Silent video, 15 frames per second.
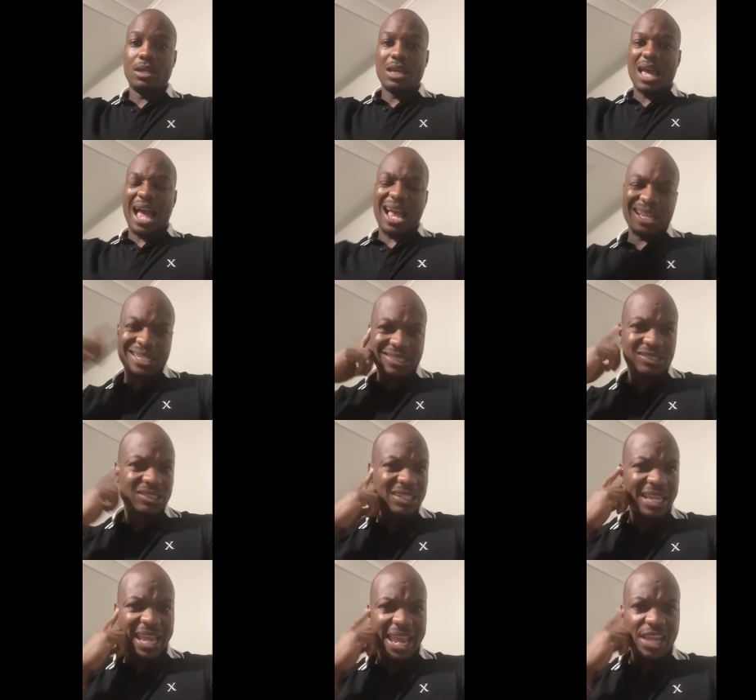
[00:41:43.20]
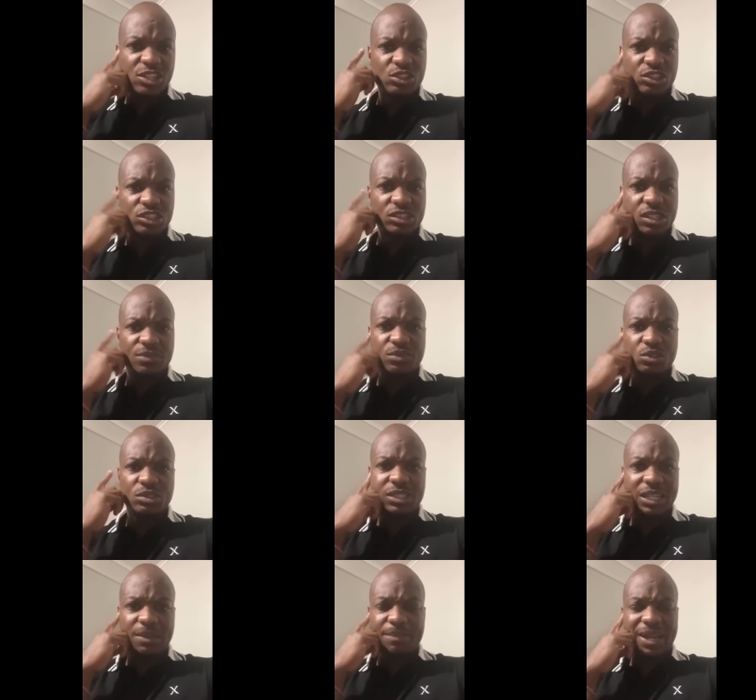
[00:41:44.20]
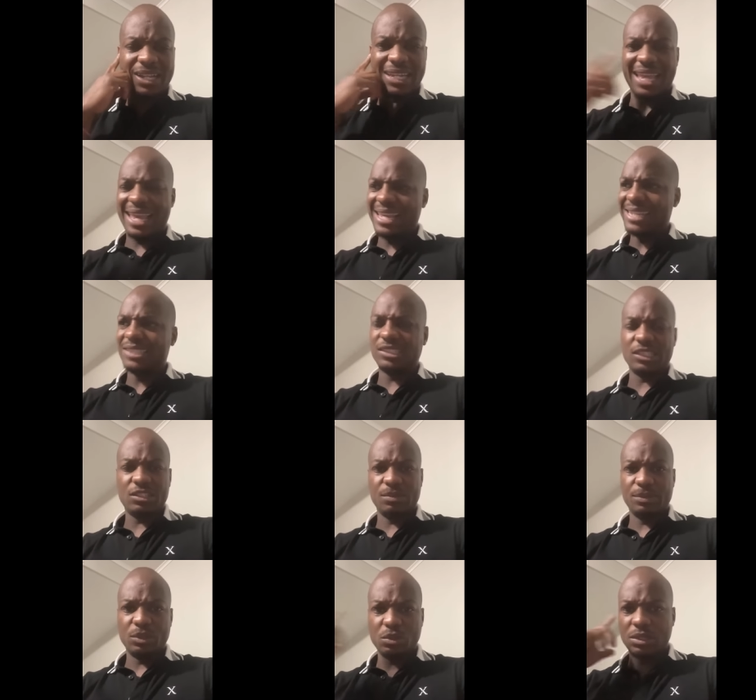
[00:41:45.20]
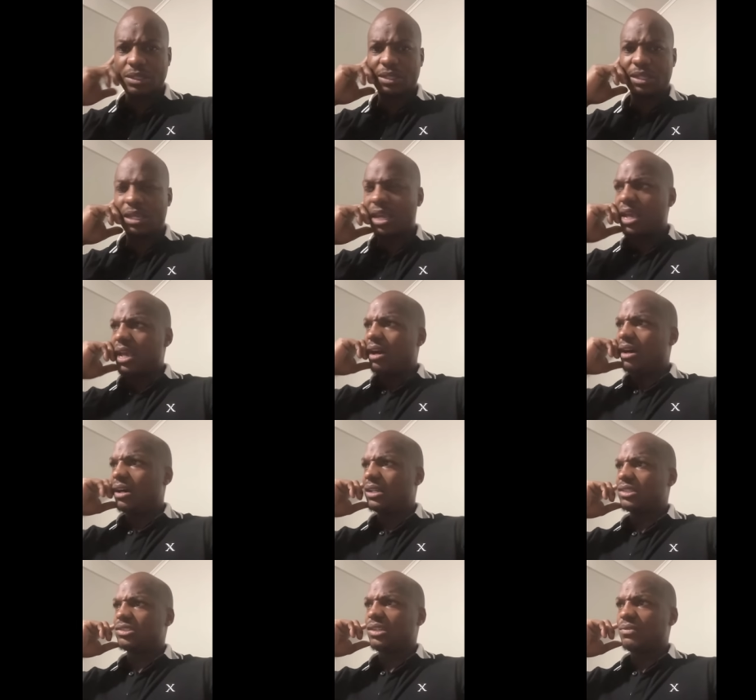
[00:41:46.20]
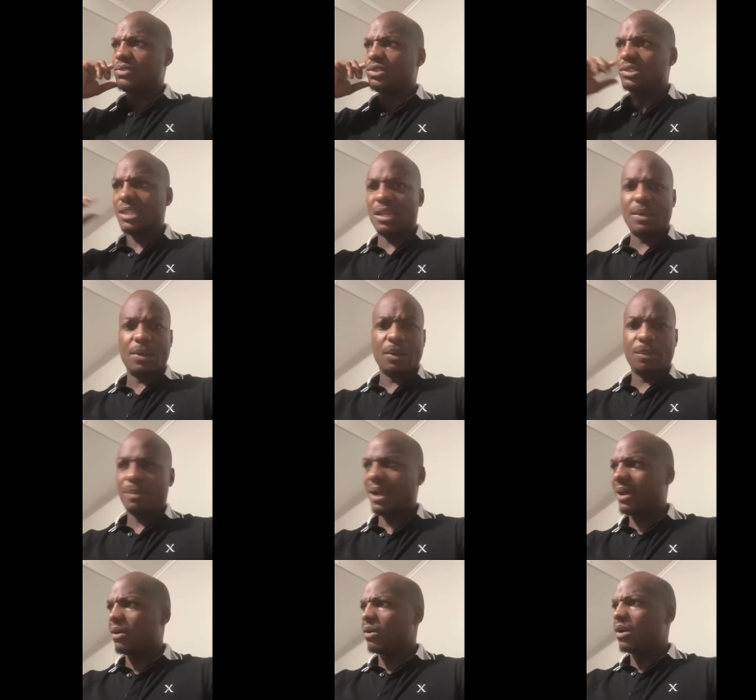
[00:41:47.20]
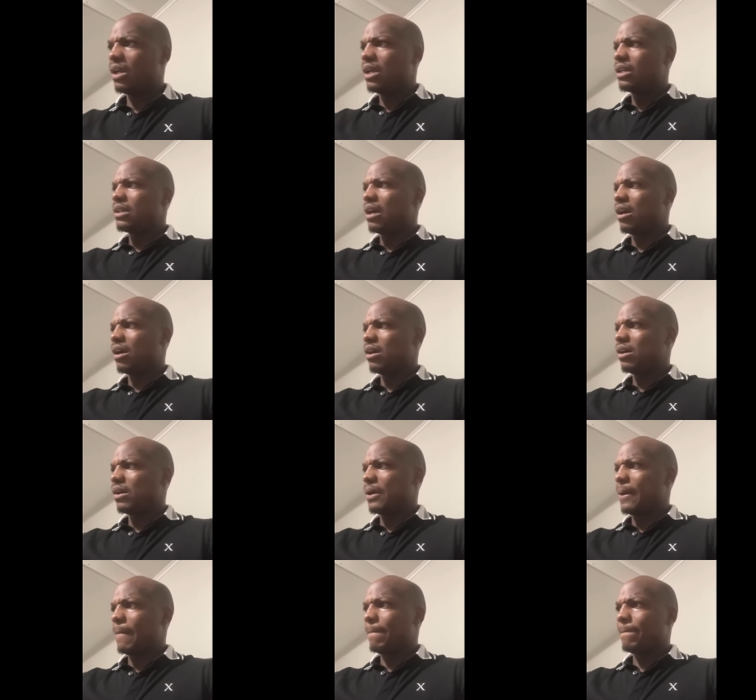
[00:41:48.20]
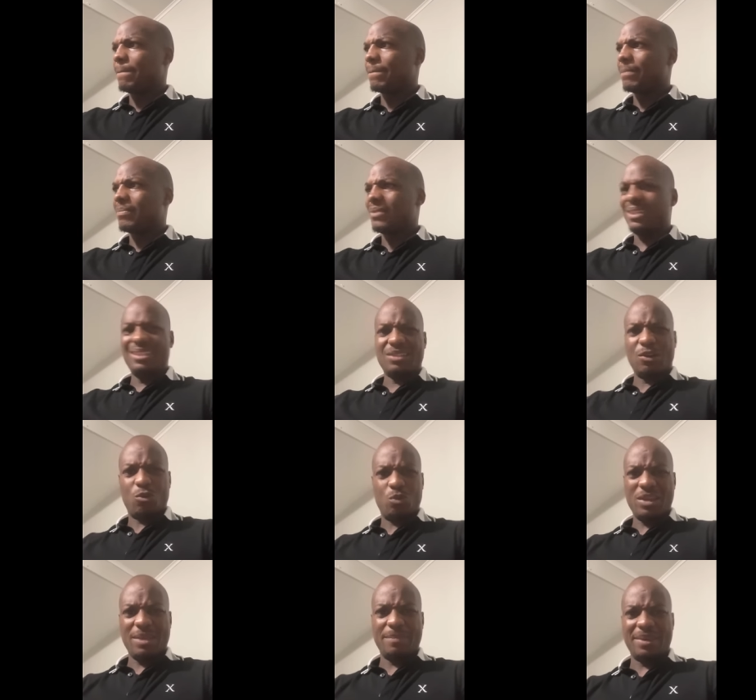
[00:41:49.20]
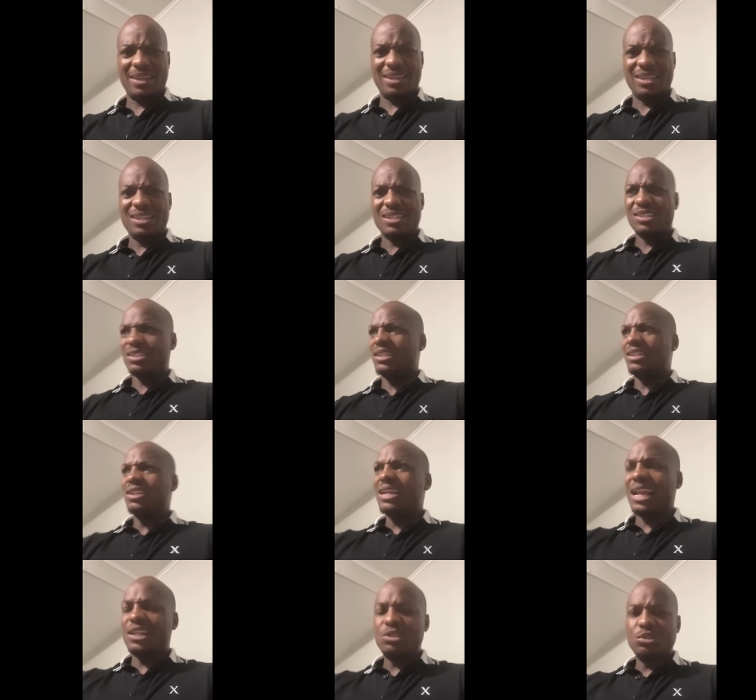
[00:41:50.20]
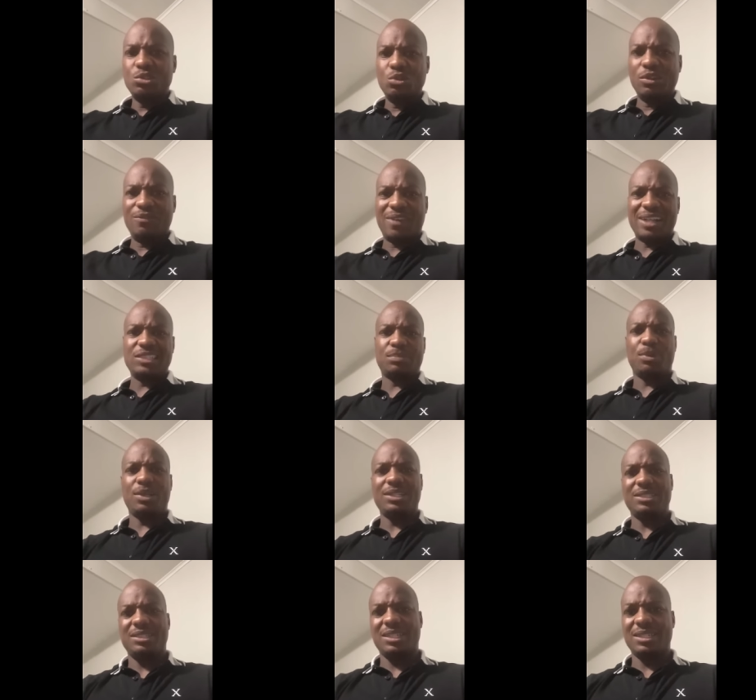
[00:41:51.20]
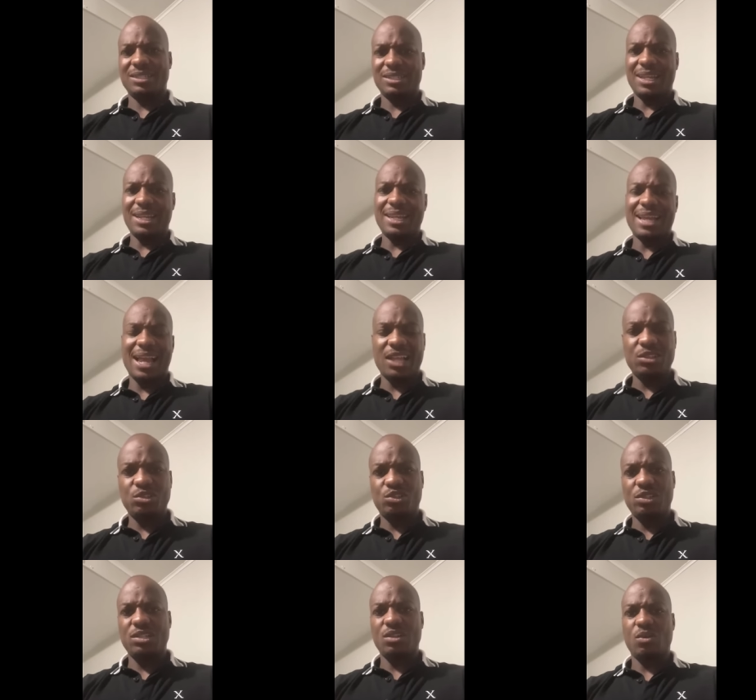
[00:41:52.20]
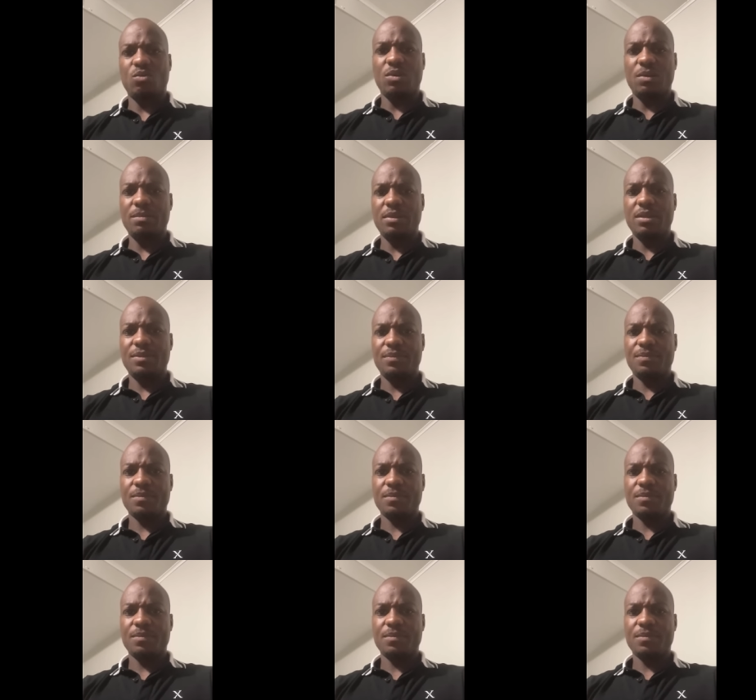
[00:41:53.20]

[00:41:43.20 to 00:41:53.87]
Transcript: I listen to the hatred stuff you say about the Asian community, uh, the stuff you say about the uh, the women. Look how you do the vice president. That ain't how you treat no woman.